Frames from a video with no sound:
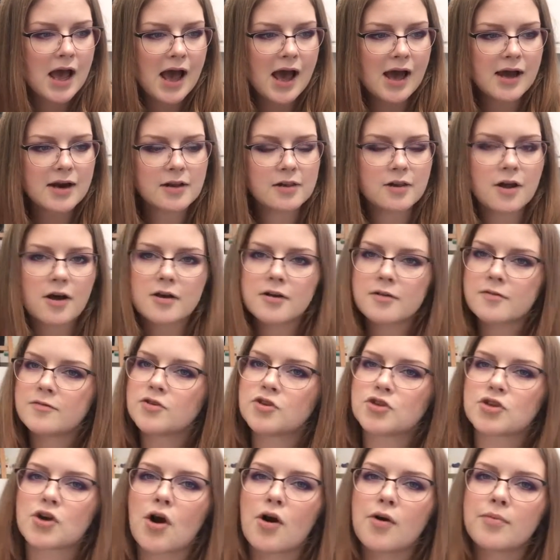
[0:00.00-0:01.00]
had a lot of
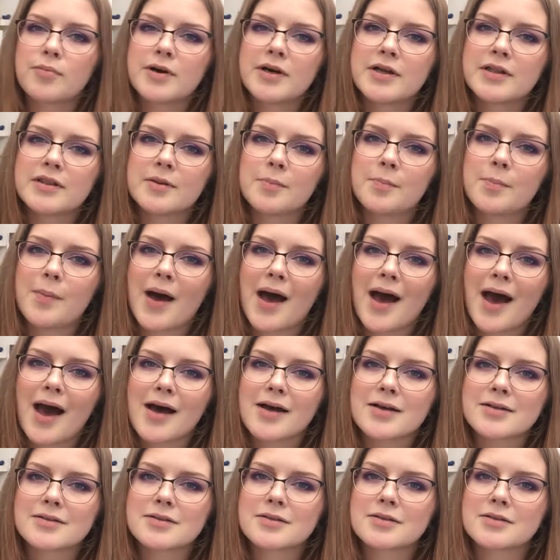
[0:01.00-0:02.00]
trauma in the
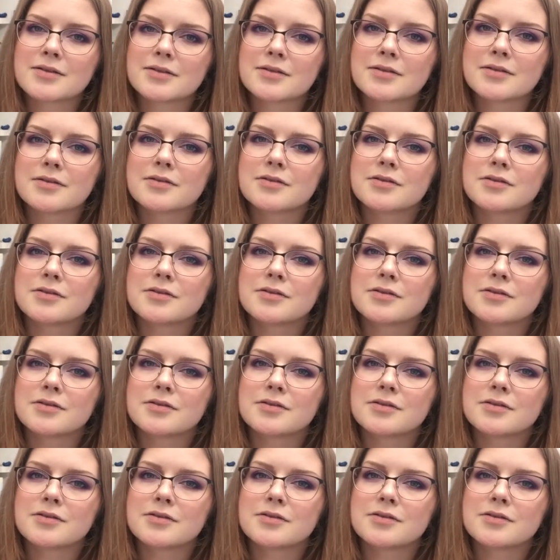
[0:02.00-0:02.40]
past,